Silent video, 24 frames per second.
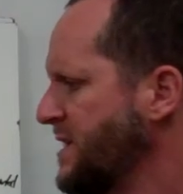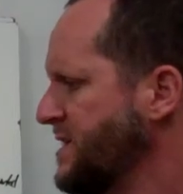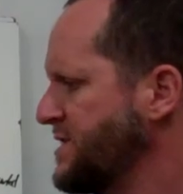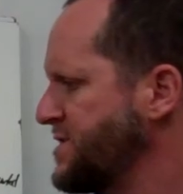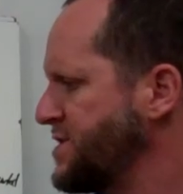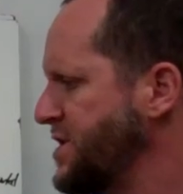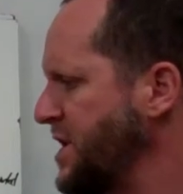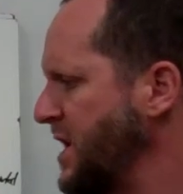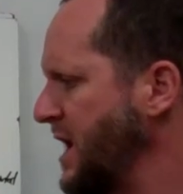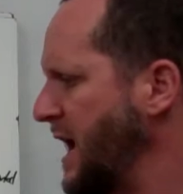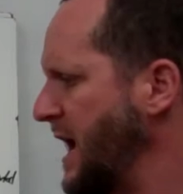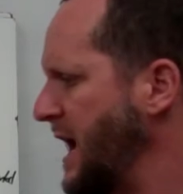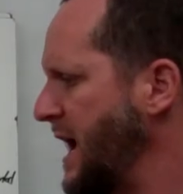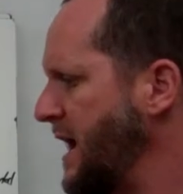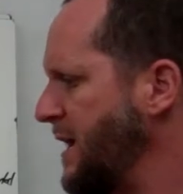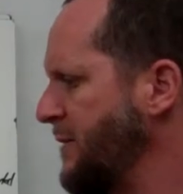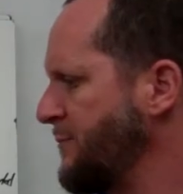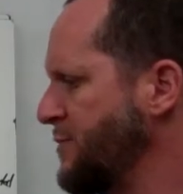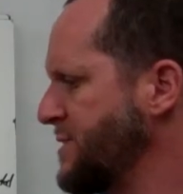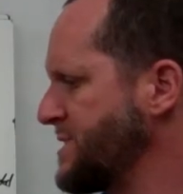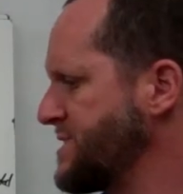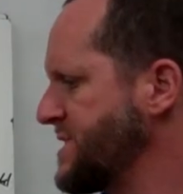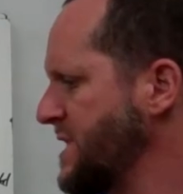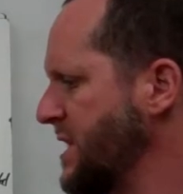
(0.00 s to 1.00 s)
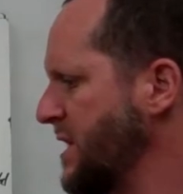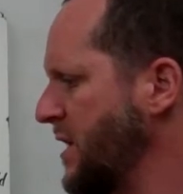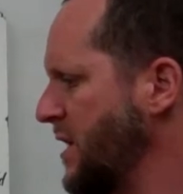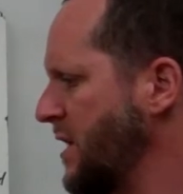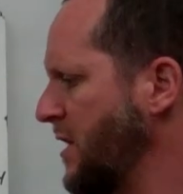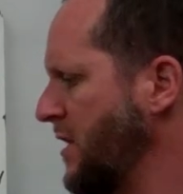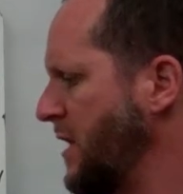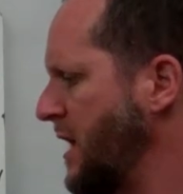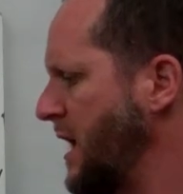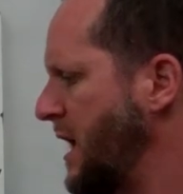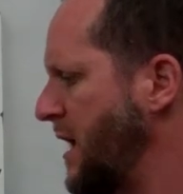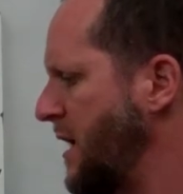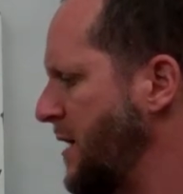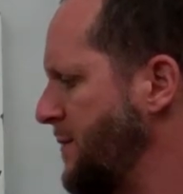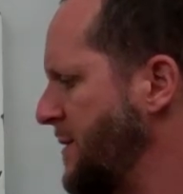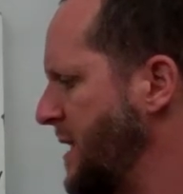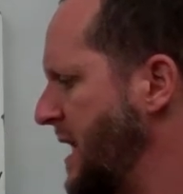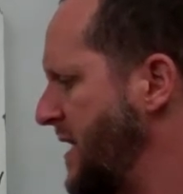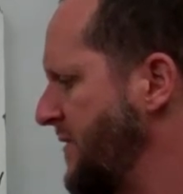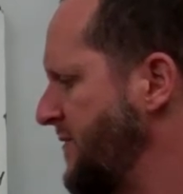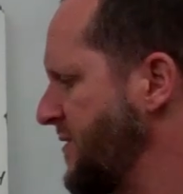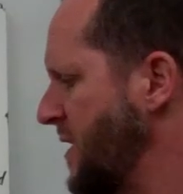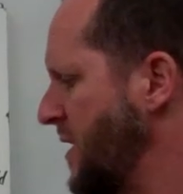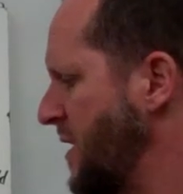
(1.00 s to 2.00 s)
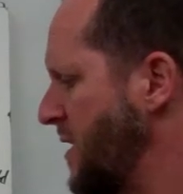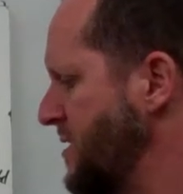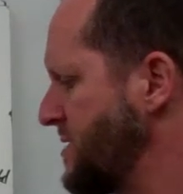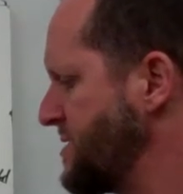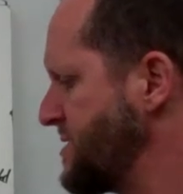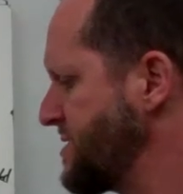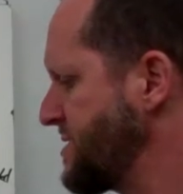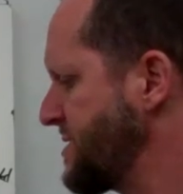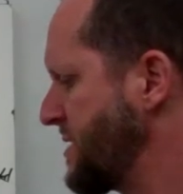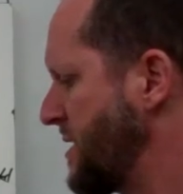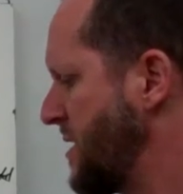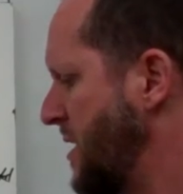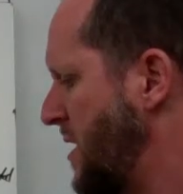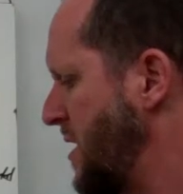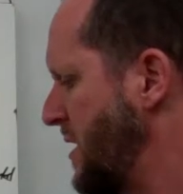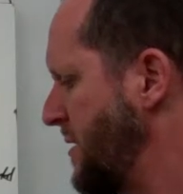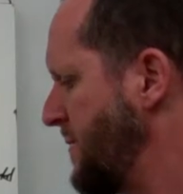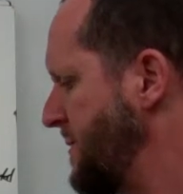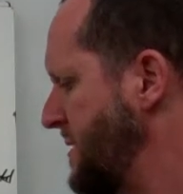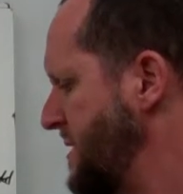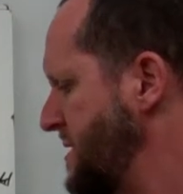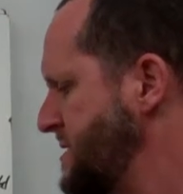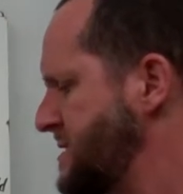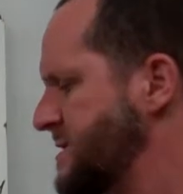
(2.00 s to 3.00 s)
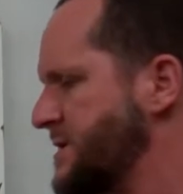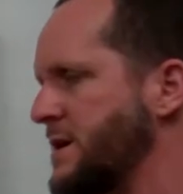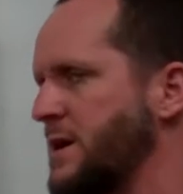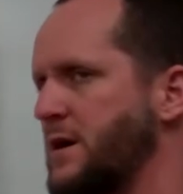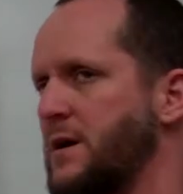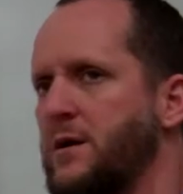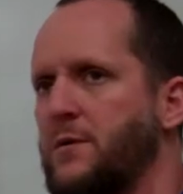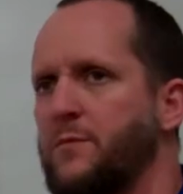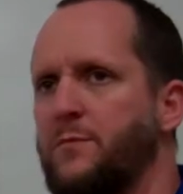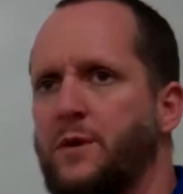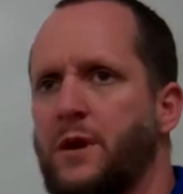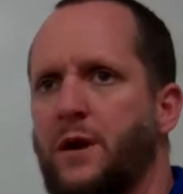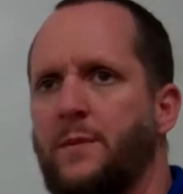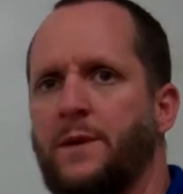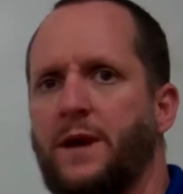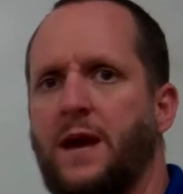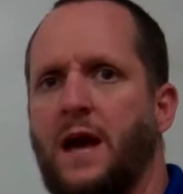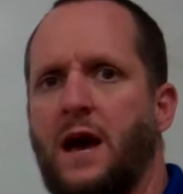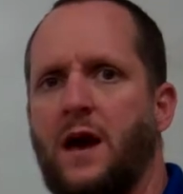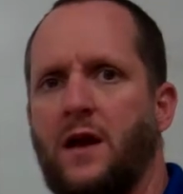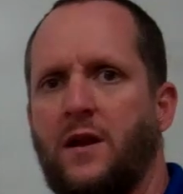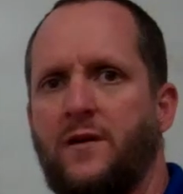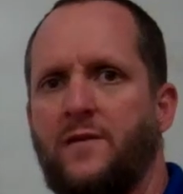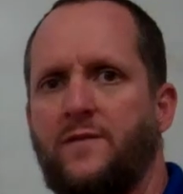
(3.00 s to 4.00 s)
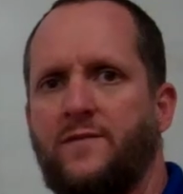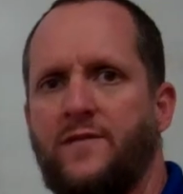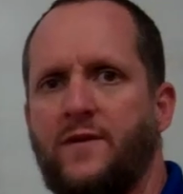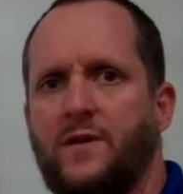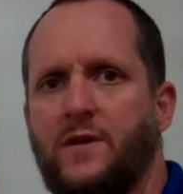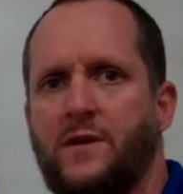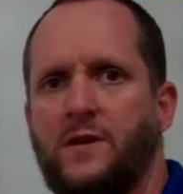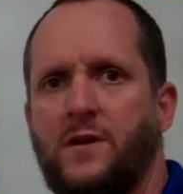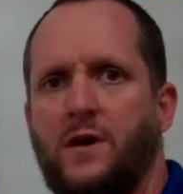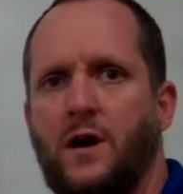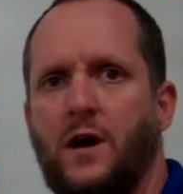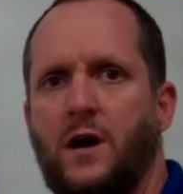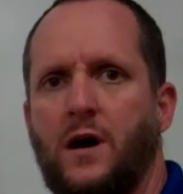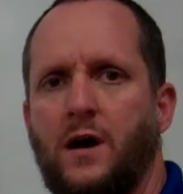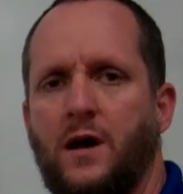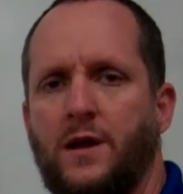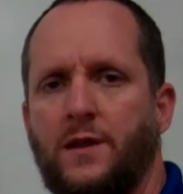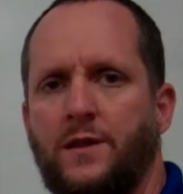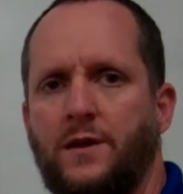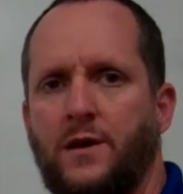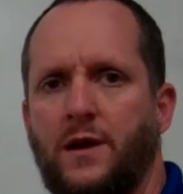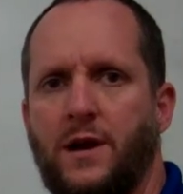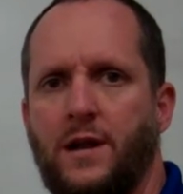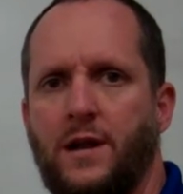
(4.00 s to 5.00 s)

Chile and Brazil have the largest economies coming out of their